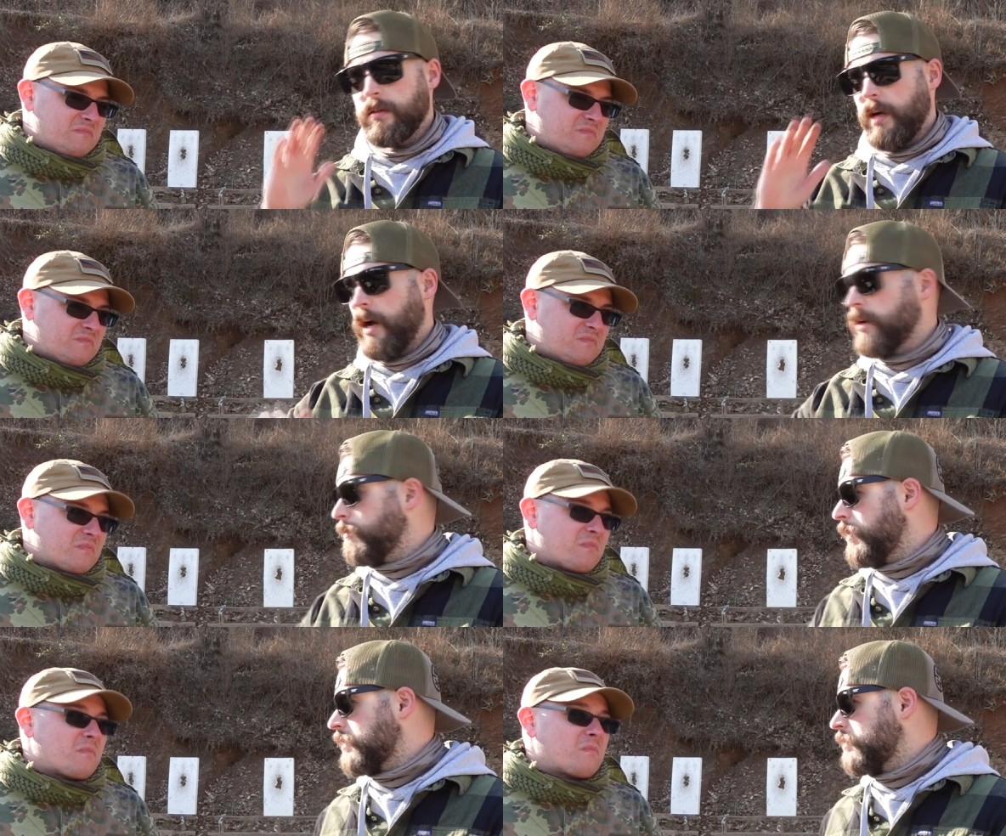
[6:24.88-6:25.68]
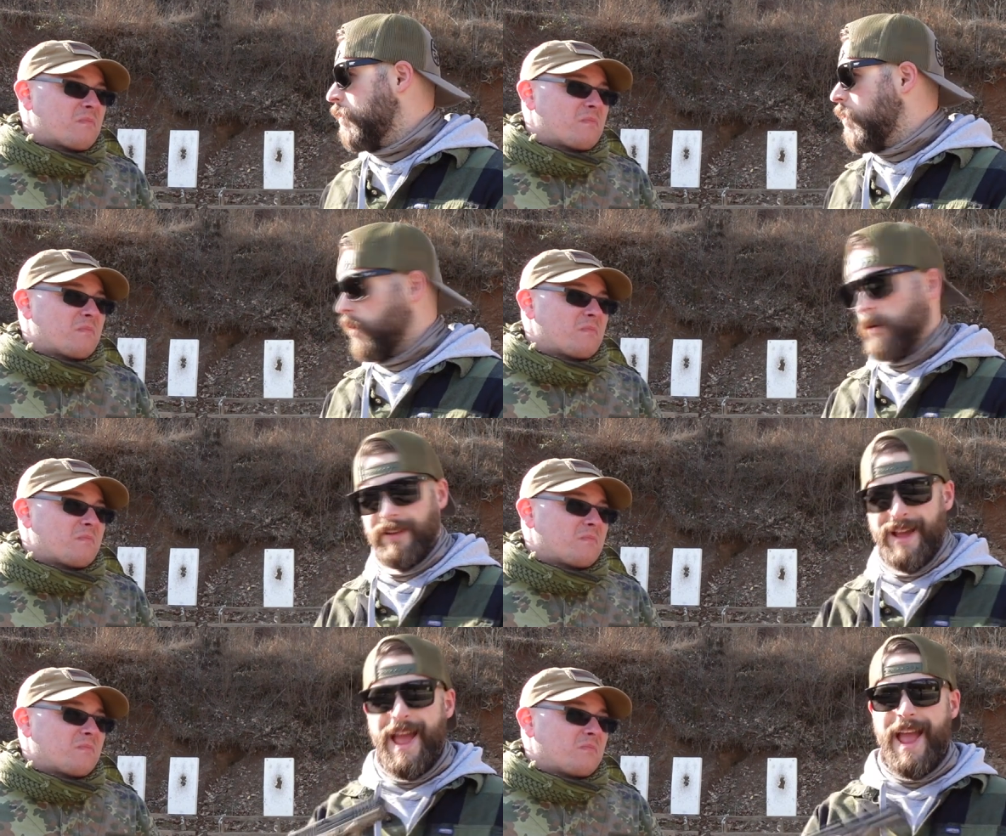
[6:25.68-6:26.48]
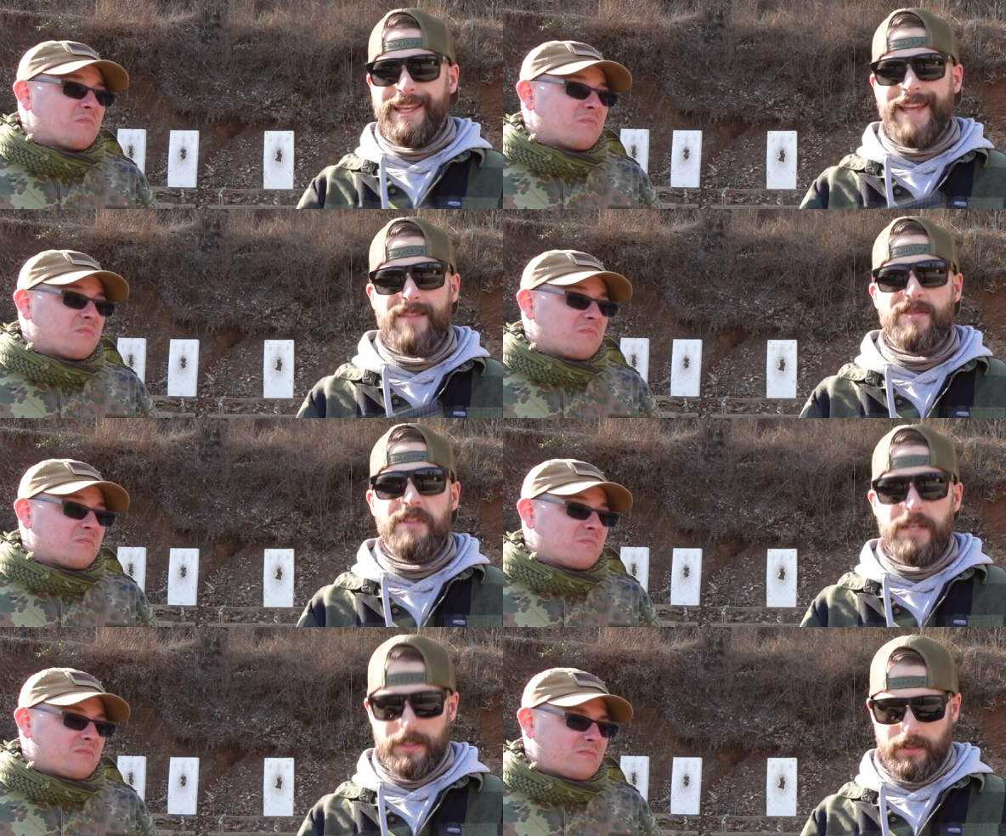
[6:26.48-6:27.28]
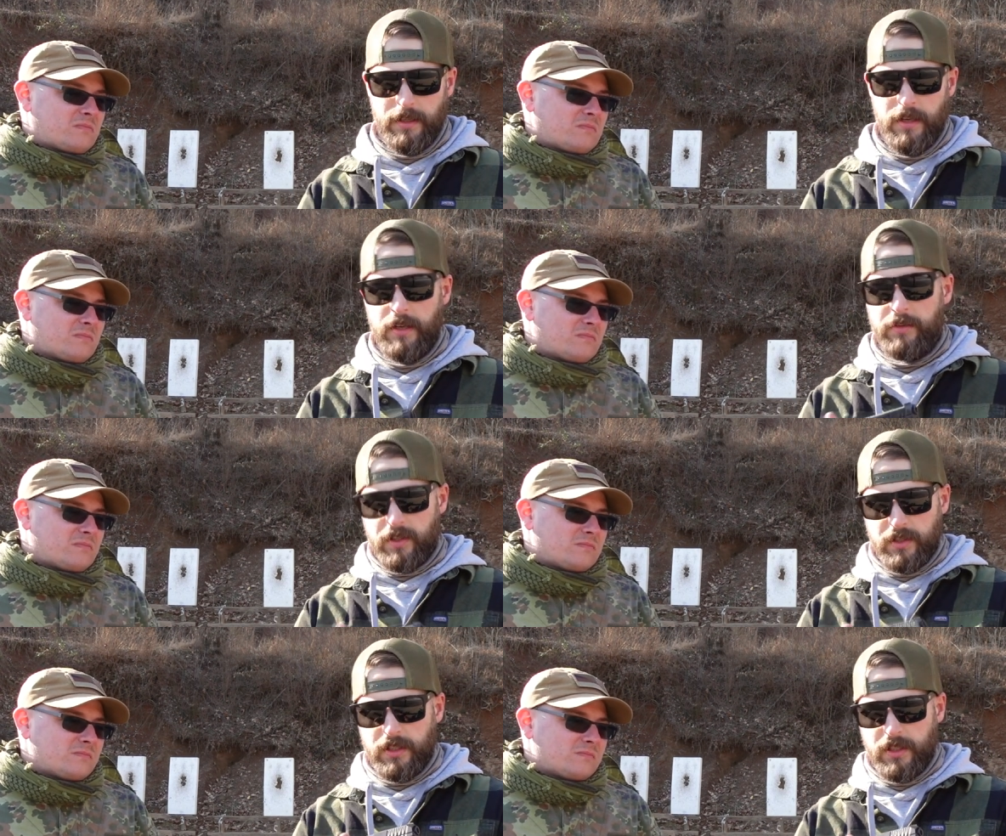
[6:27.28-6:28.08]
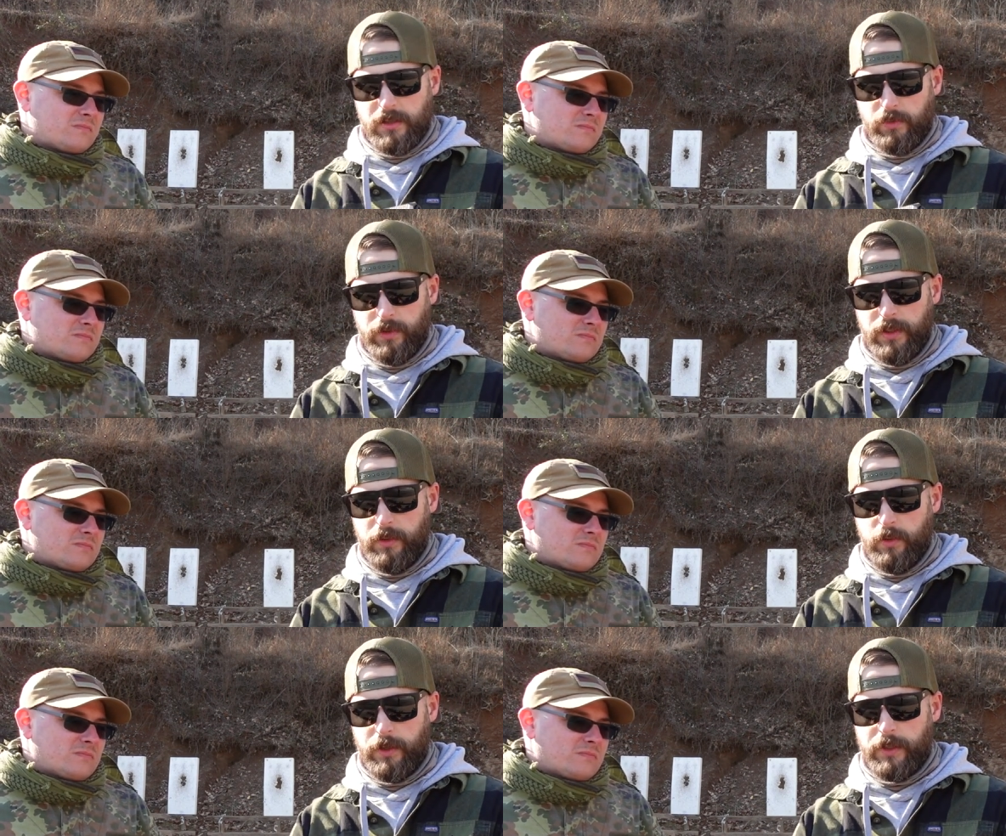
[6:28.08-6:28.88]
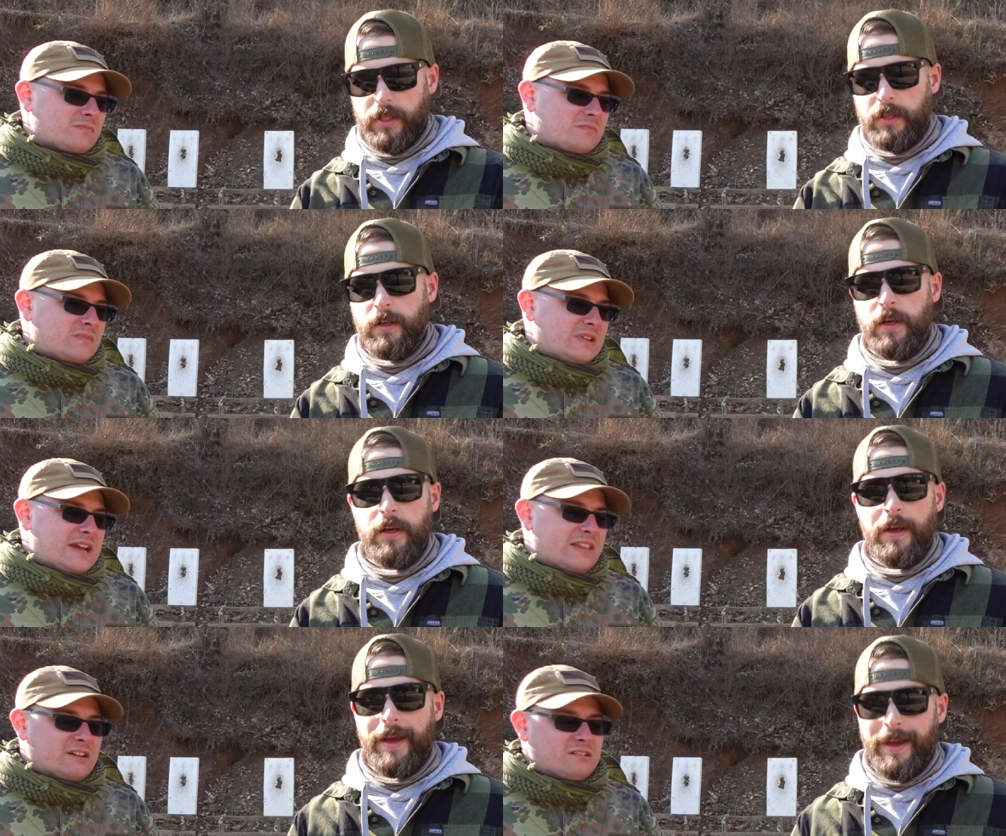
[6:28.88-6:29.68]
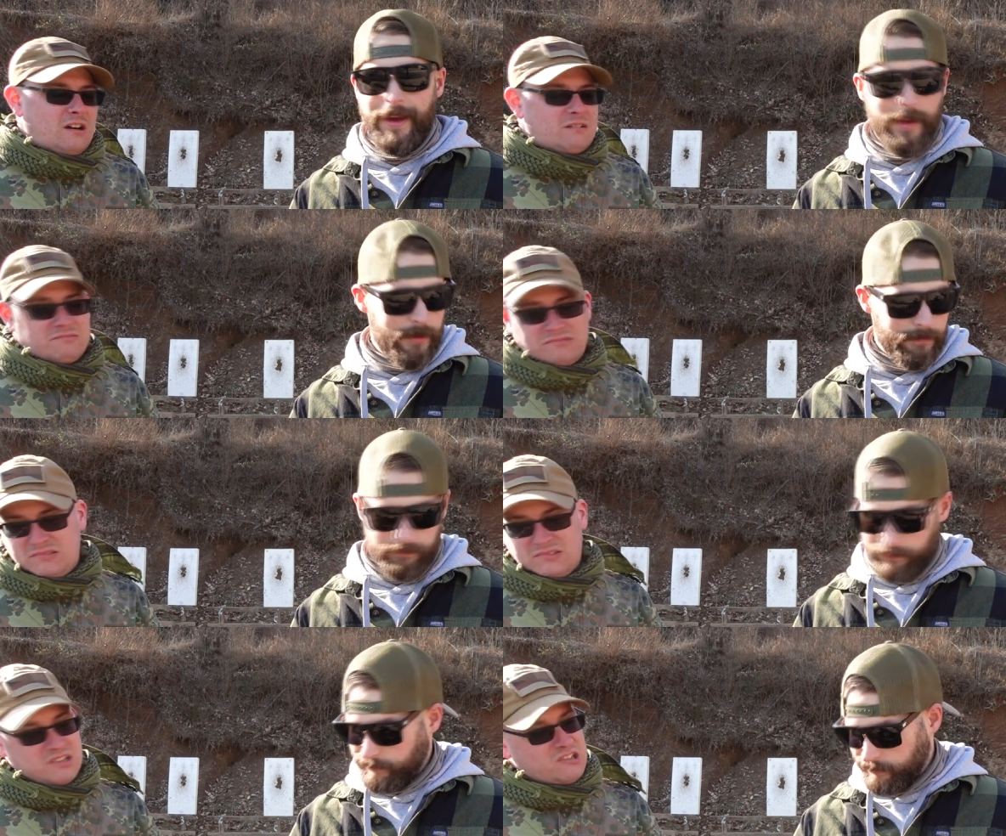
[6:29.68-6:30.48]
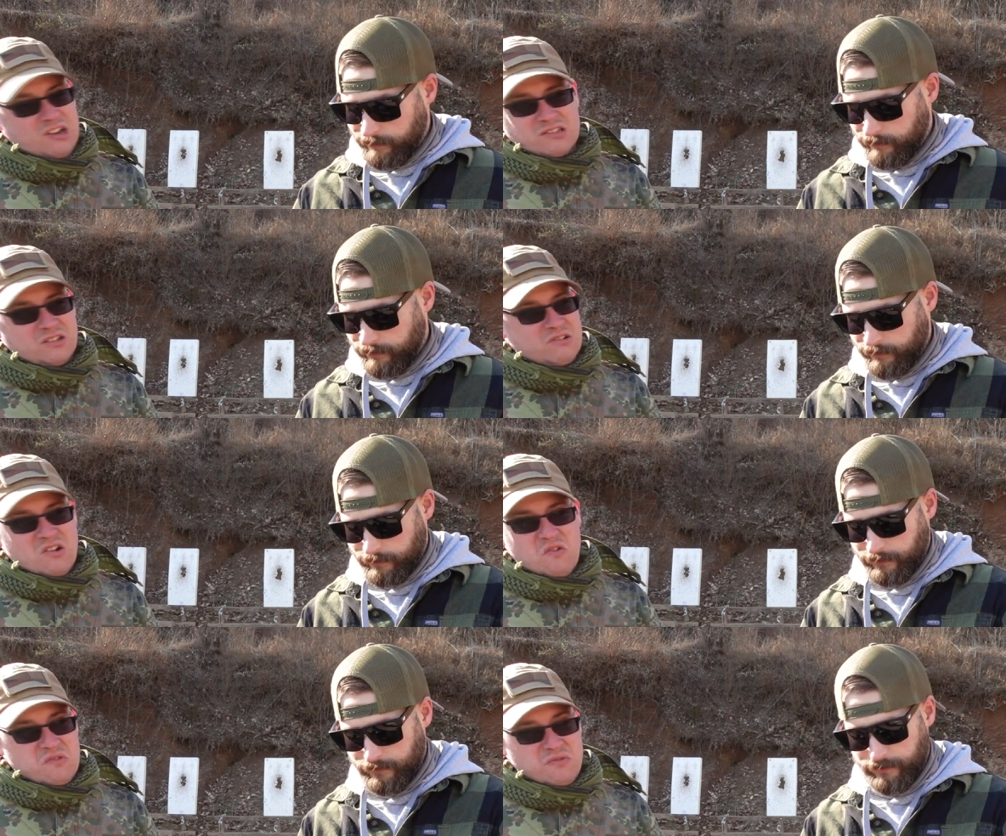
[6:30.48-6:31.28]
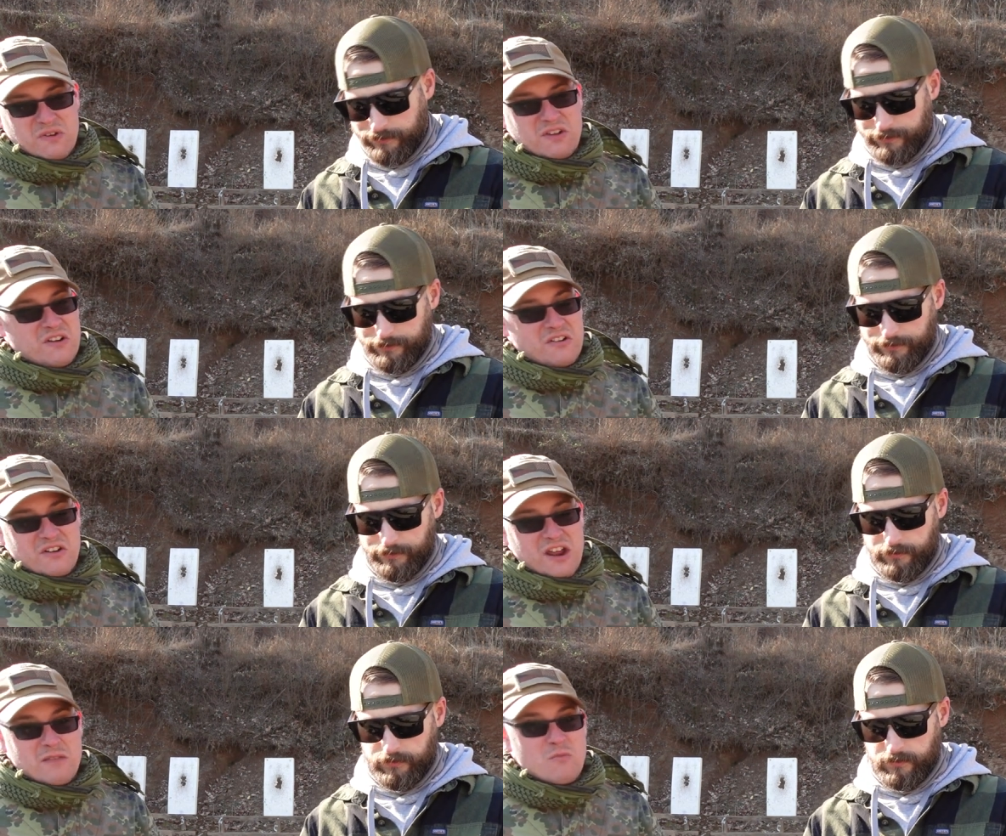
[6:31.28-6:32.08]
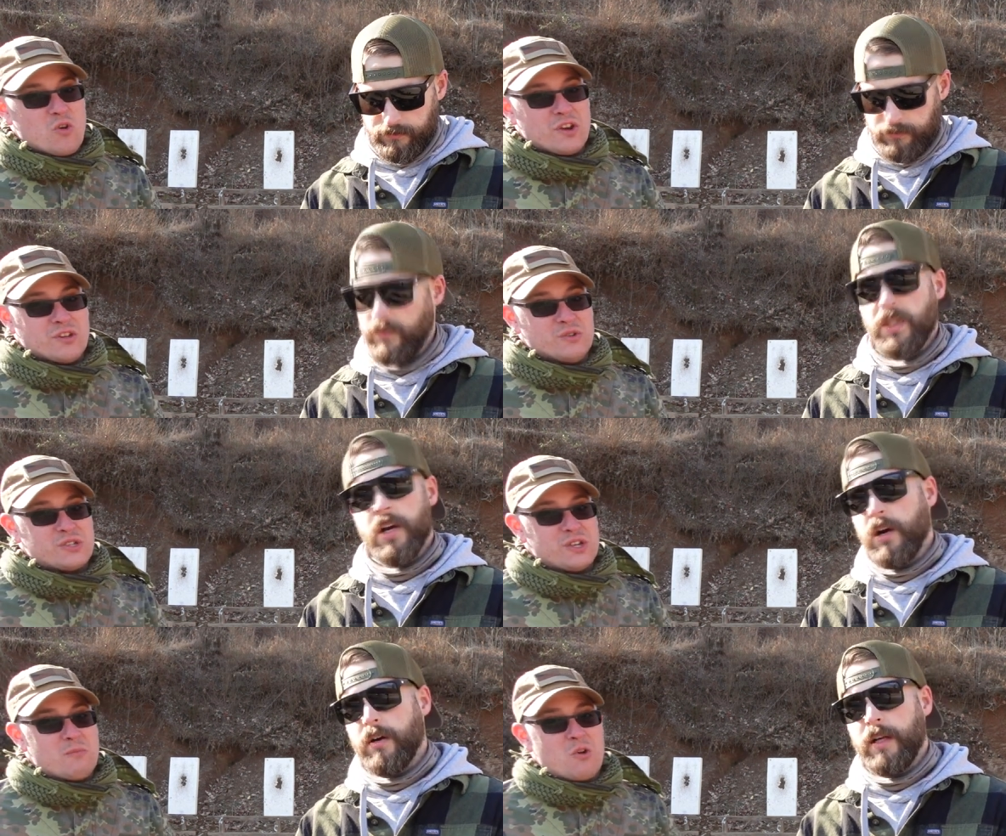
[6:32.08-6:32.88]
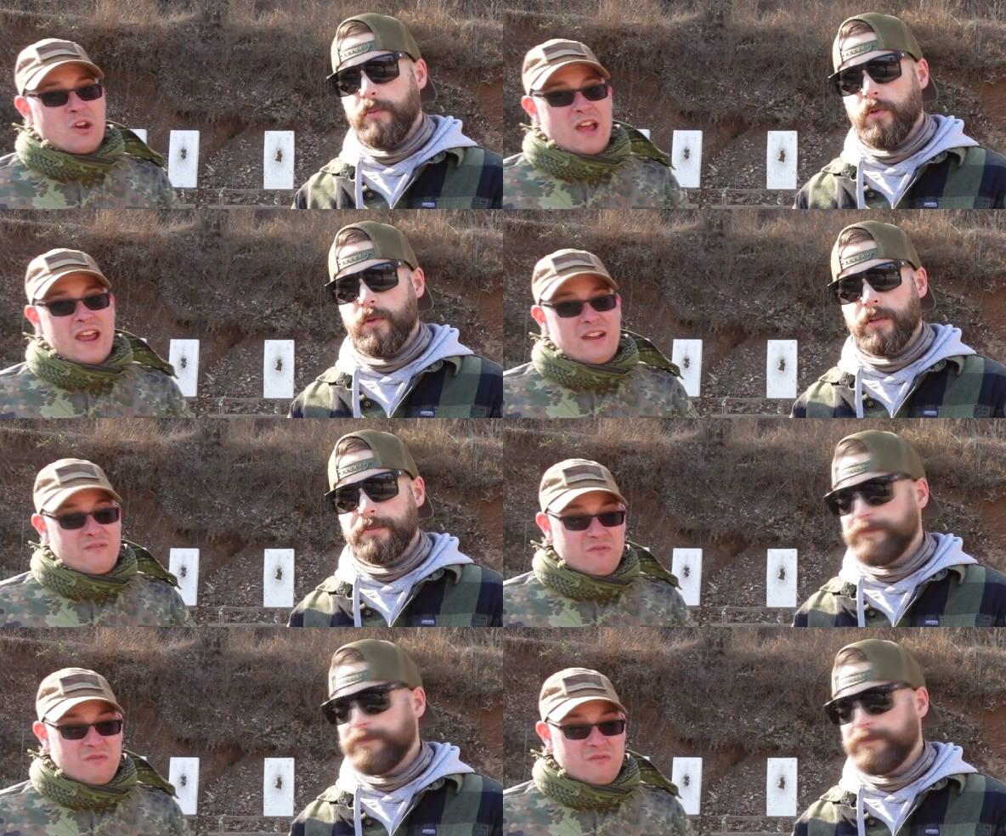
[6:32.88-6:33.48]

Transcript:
Speaker 1: $100 bucks more and get this, because this is really working. Yeah, the
Speaker 2: Glocks don't go for $300 anymore. Used. No, they're more like